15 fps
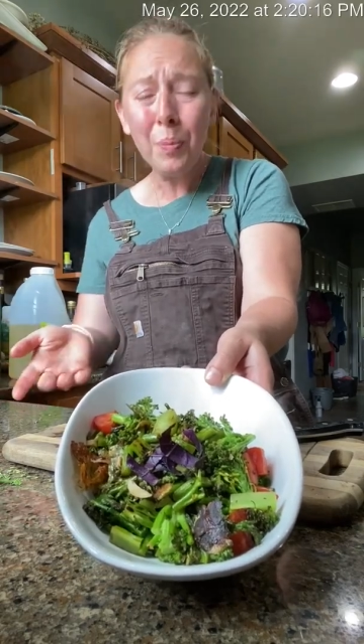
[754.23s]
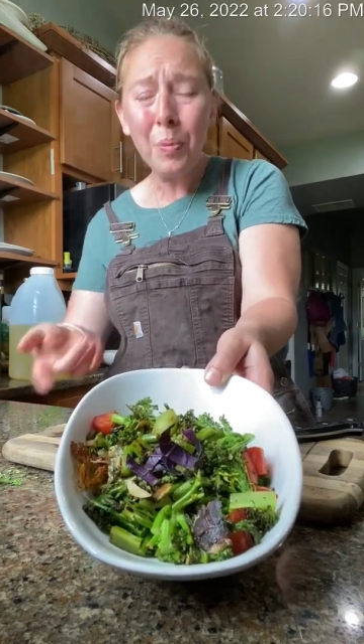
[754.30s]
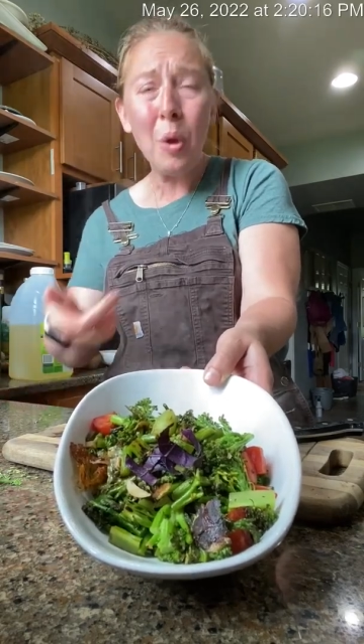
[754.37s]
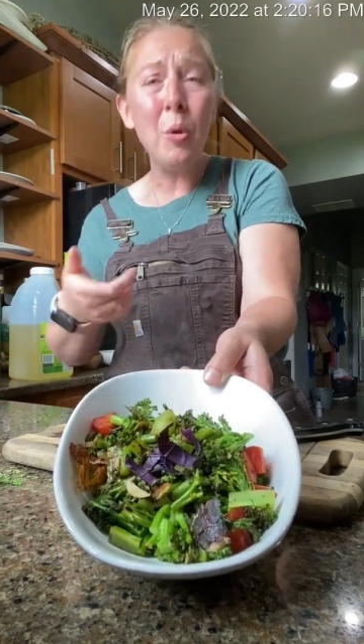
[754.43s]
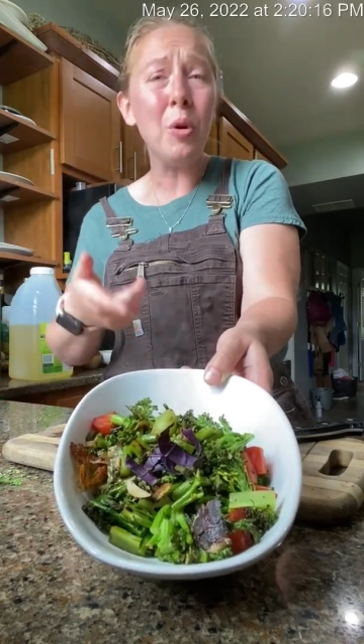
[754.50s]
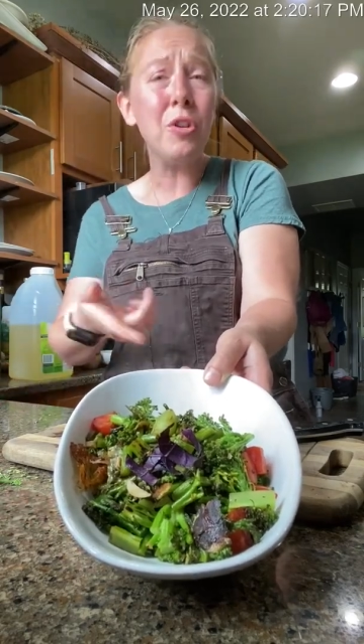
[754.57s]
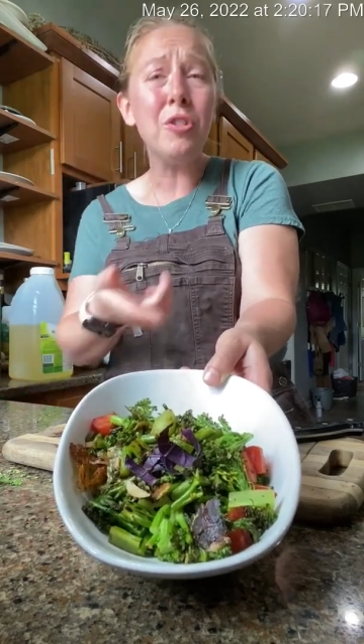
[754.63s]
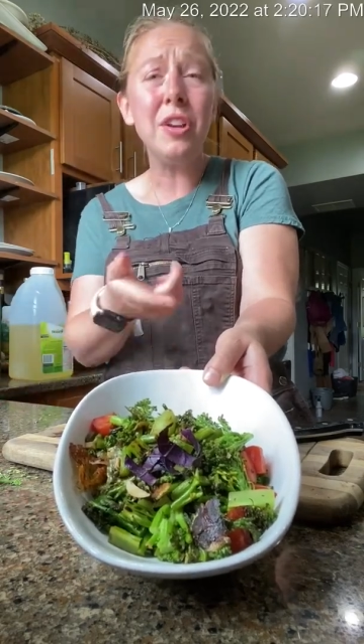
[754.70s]

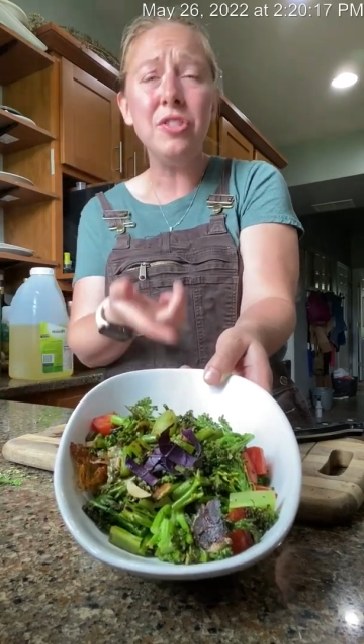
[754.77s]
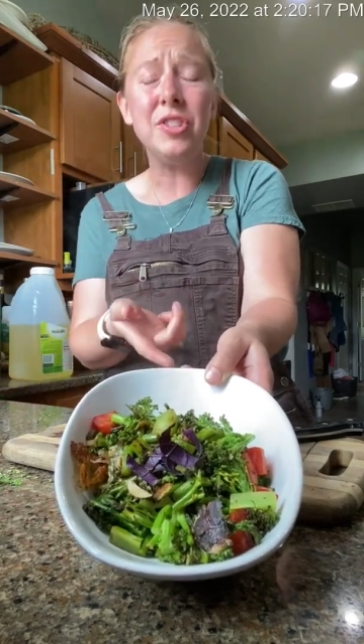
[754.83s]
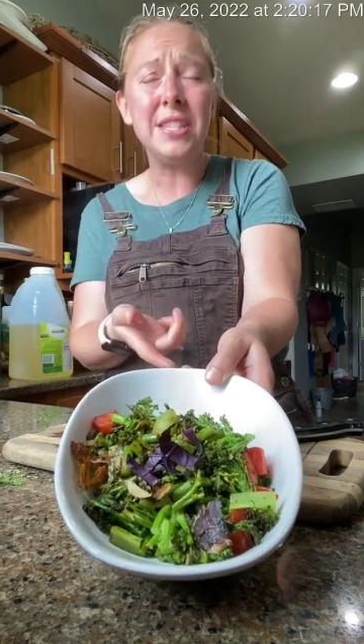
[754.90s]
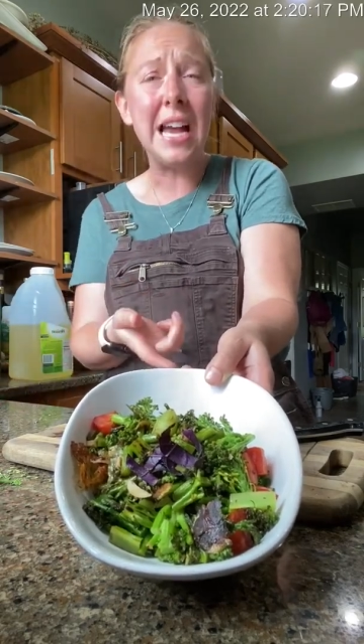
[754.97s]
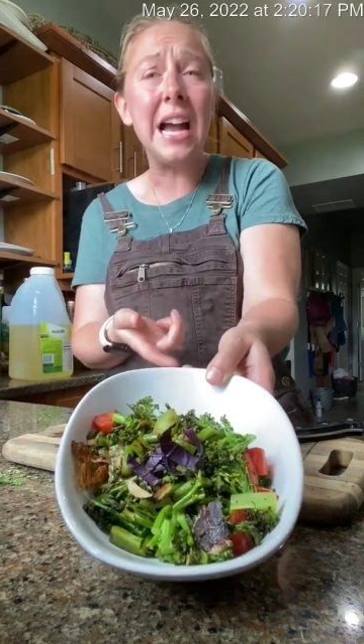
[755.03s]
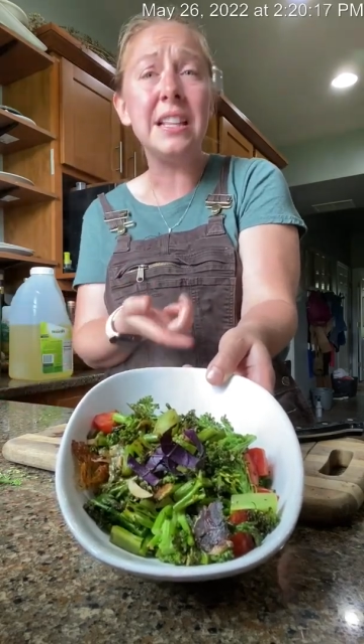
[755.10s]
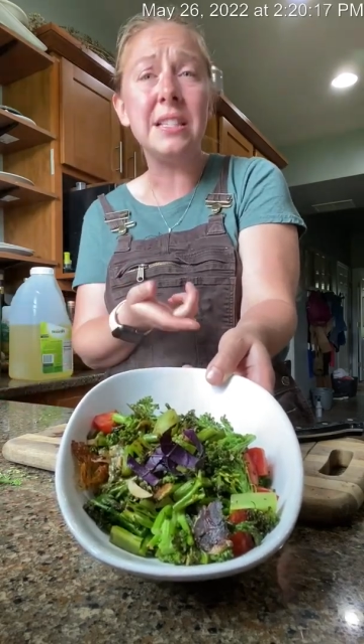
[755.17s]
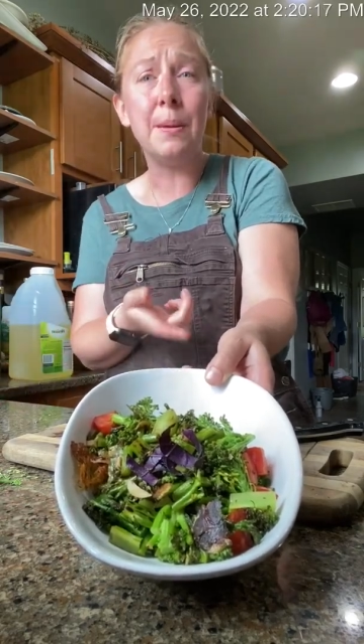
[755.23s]
Or you can
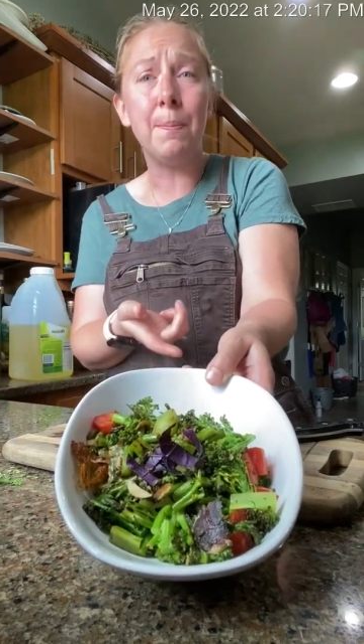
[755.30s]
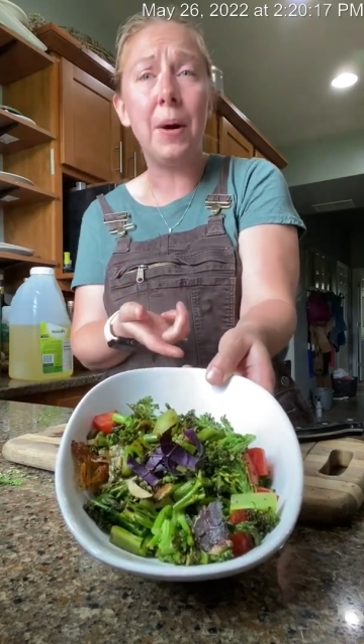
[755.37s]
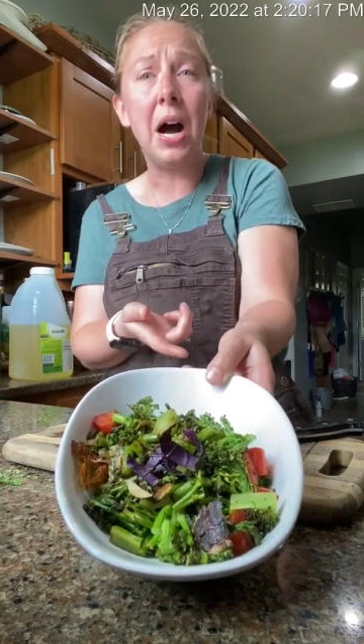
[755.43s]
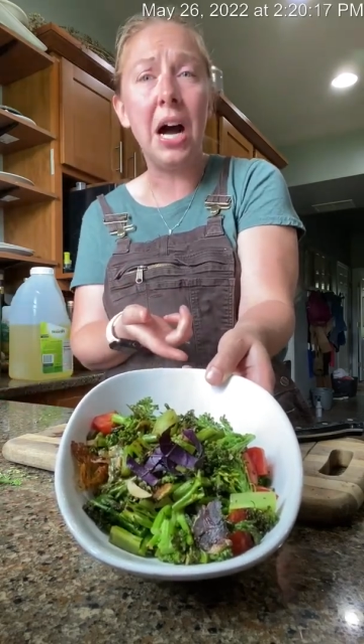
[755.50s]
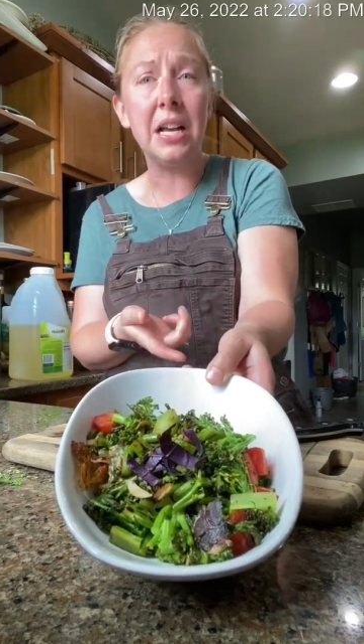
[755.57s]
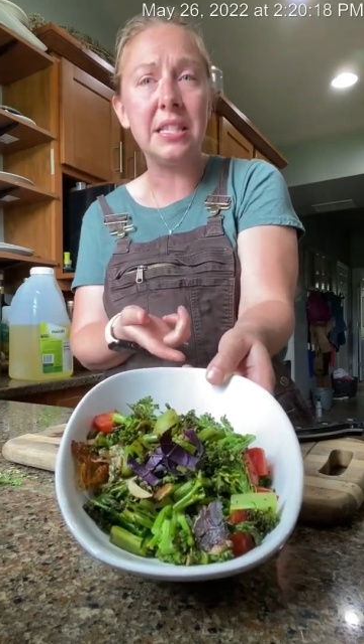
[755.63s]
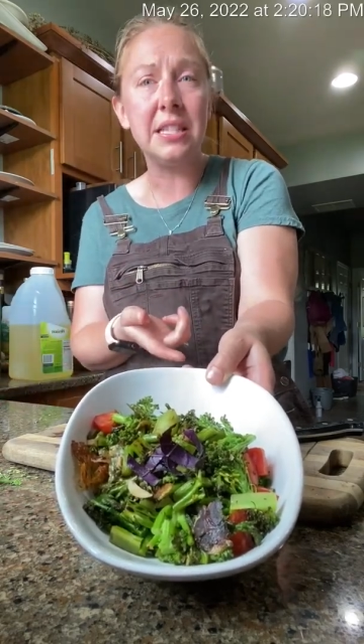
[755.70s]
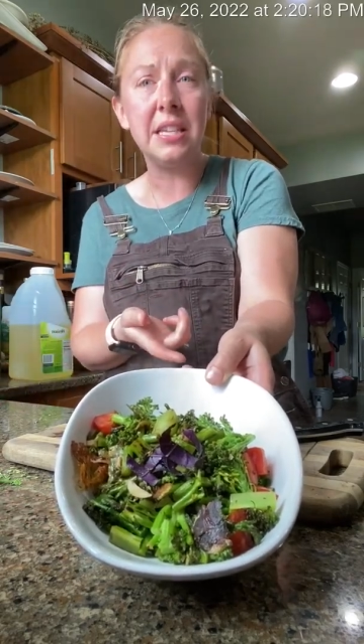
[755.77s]
just add some
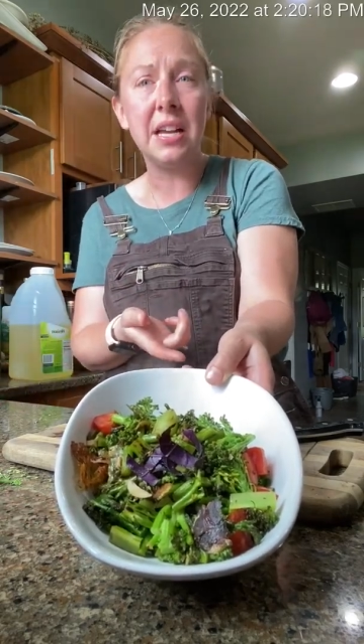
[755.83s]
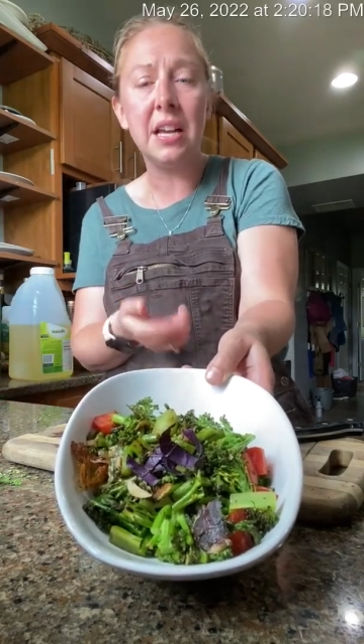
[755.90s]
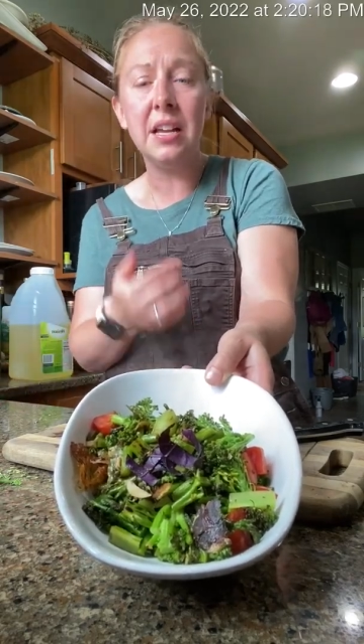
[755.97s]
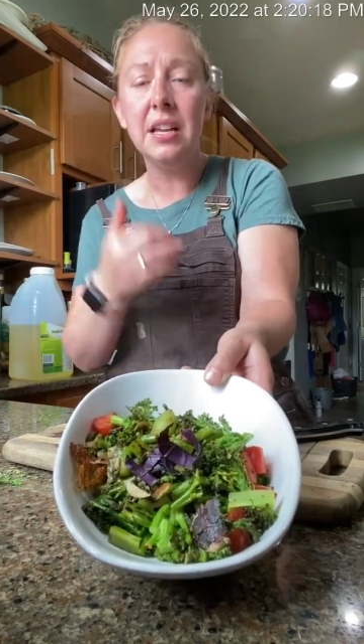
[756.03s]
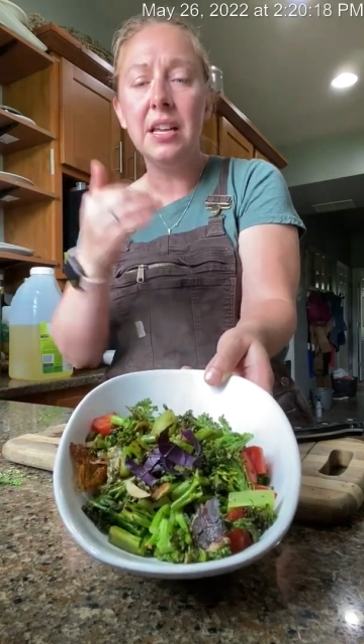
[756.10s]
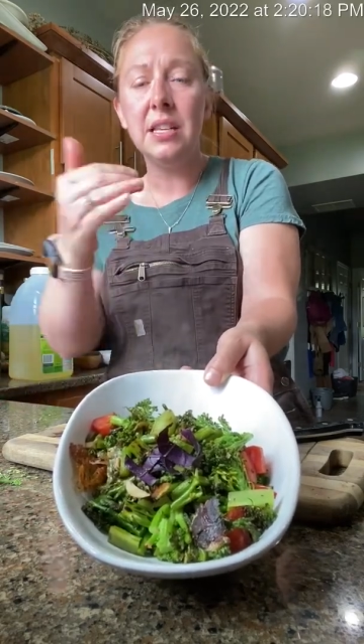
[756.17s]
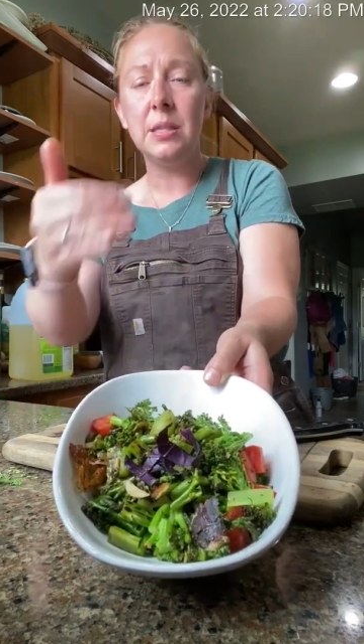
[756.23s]
pasta,